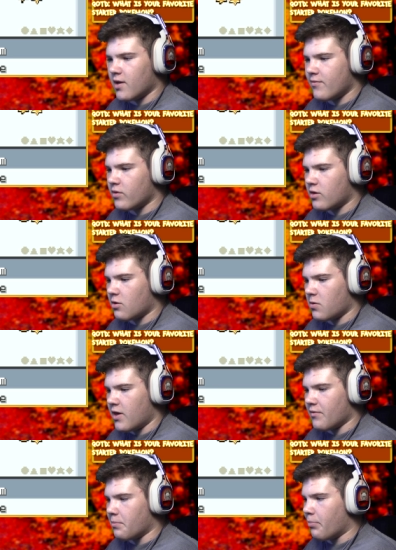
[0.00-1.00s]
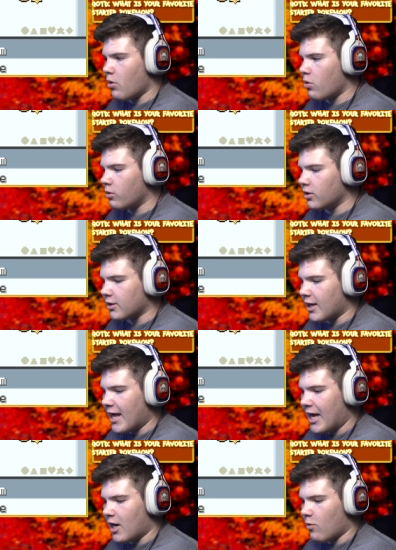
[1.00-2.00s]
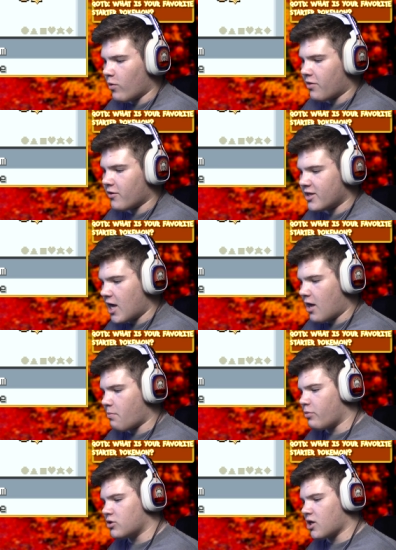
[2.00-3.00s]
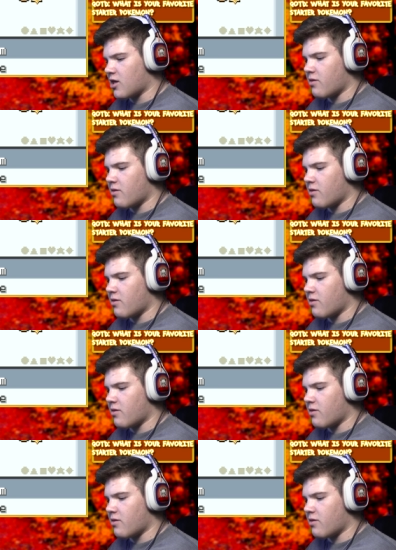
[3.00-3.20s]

levels, so we have Bold, Lane with Damp, which